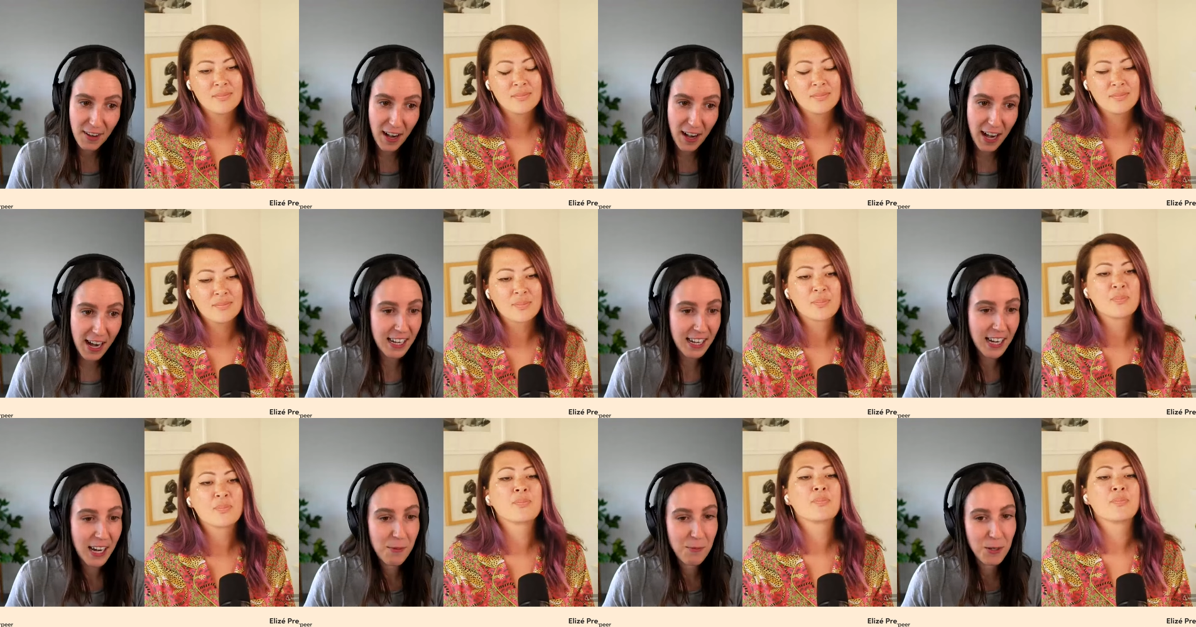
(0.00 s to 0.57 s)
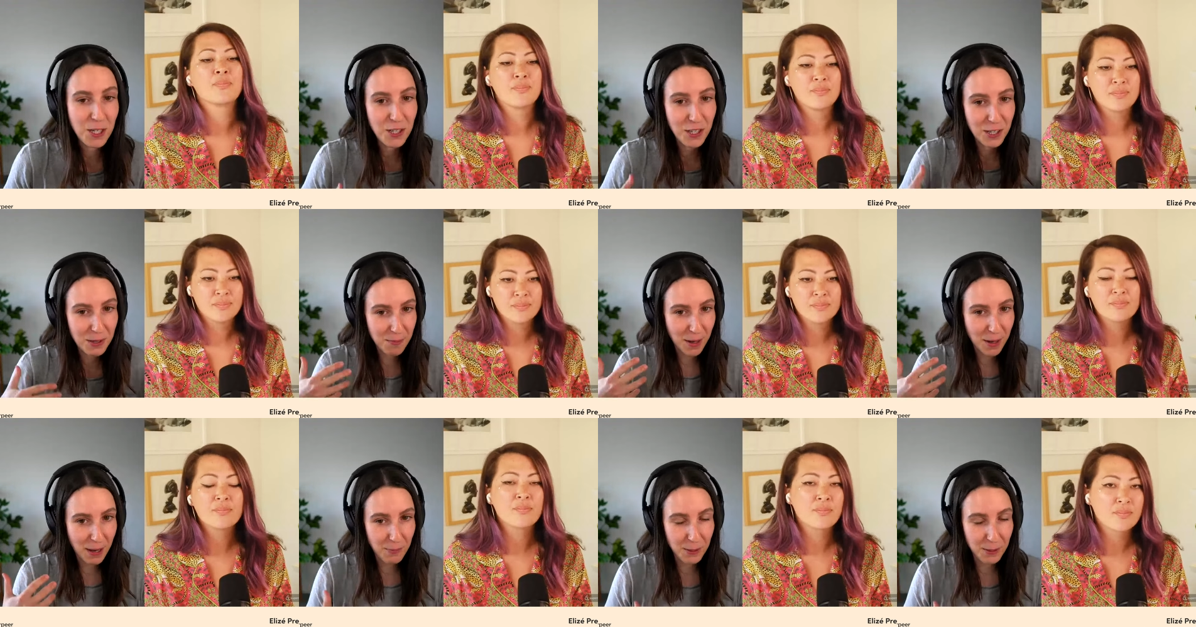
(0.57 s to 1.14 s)
Speaker 1: right and when you
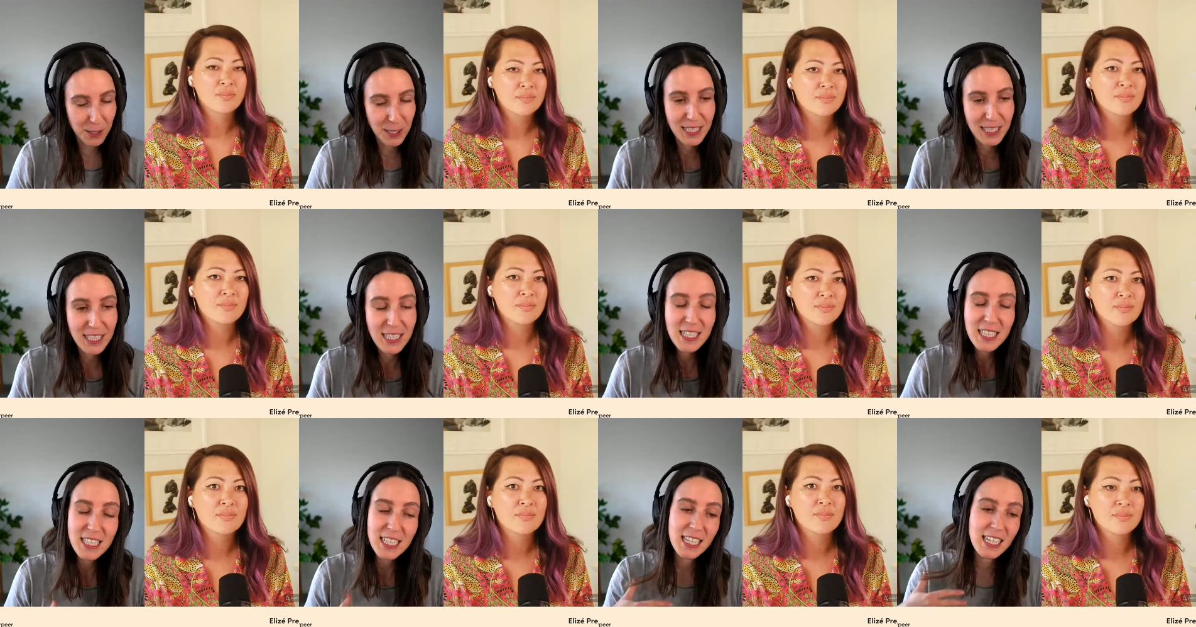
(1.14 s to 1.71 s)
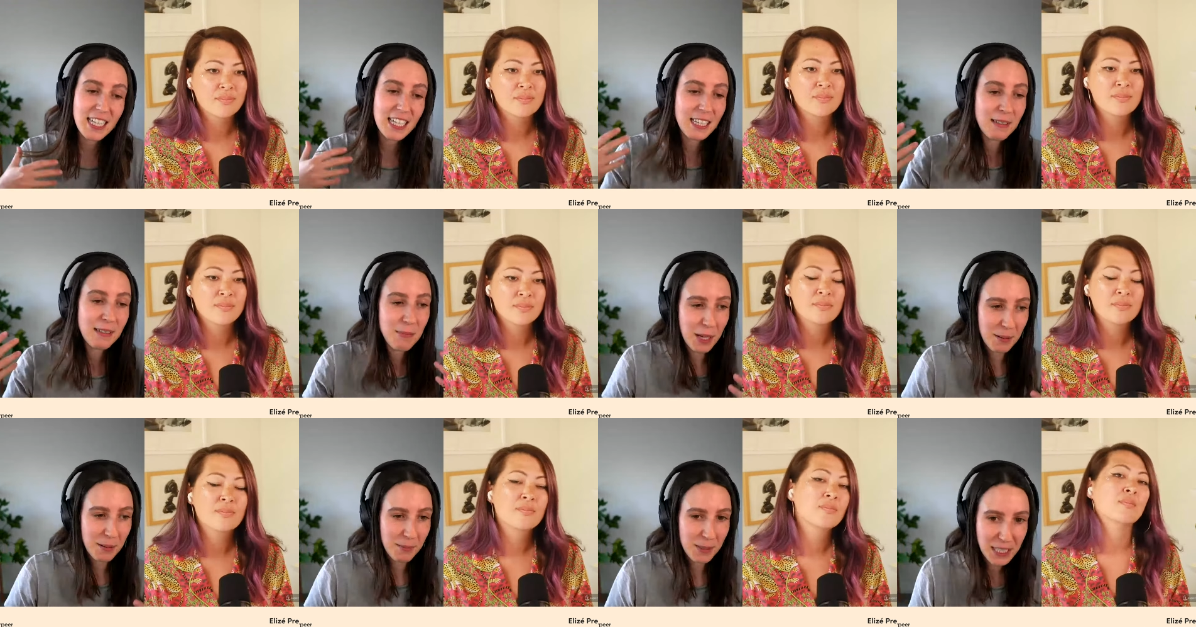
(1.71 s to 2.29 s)
combine presenting
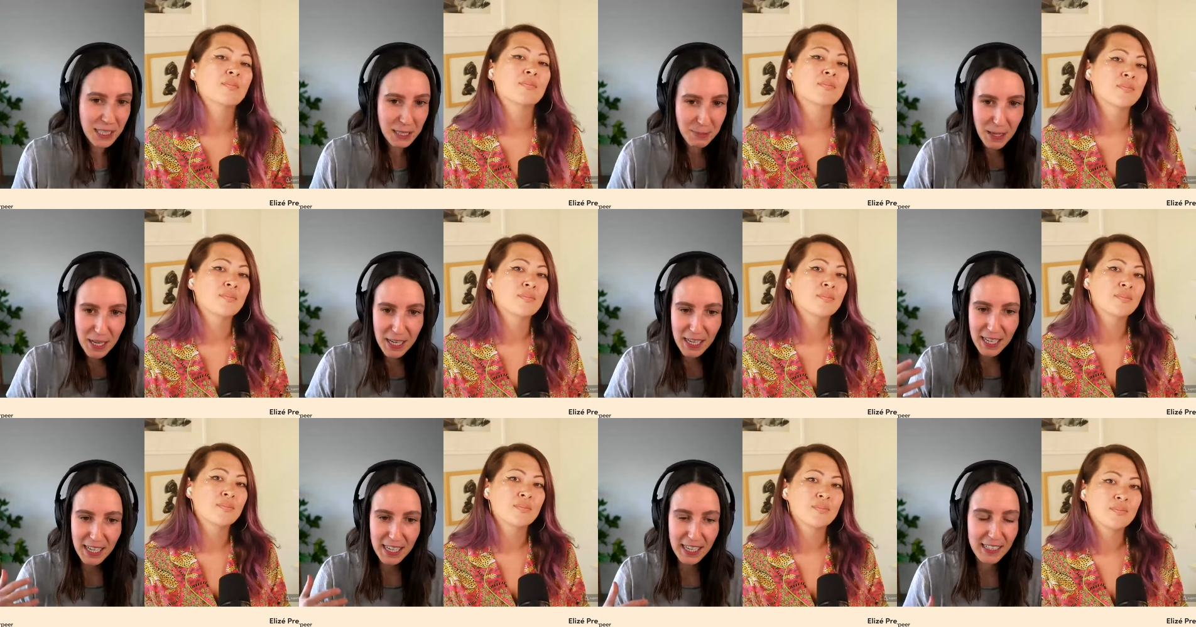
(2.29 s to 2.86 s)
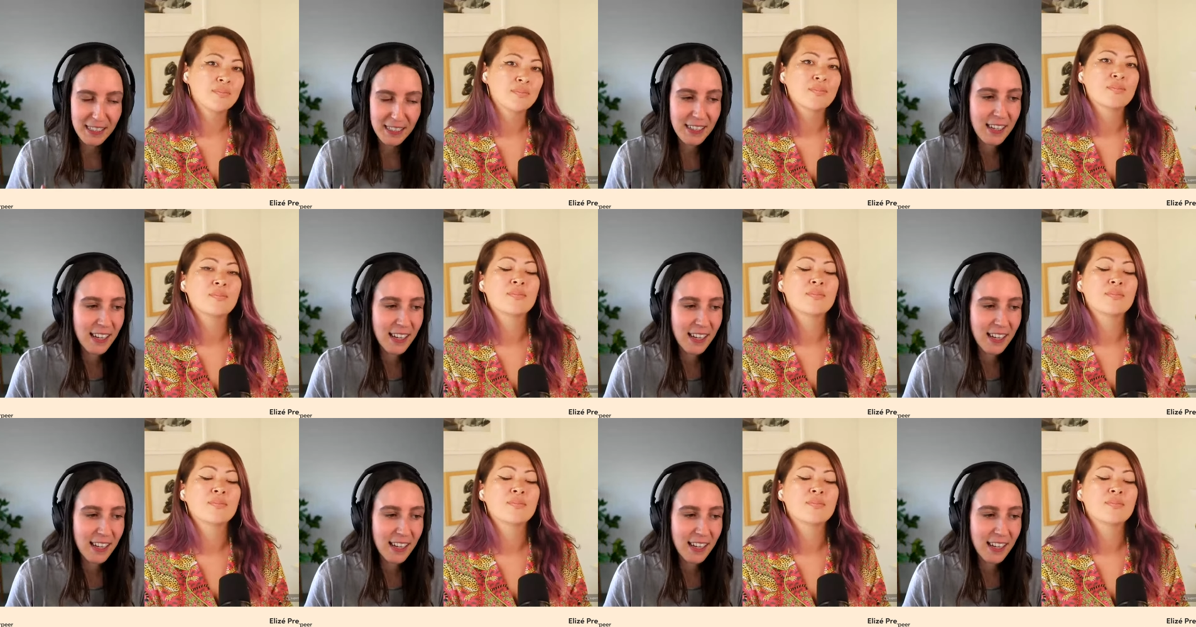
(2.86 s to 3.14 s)
public speaking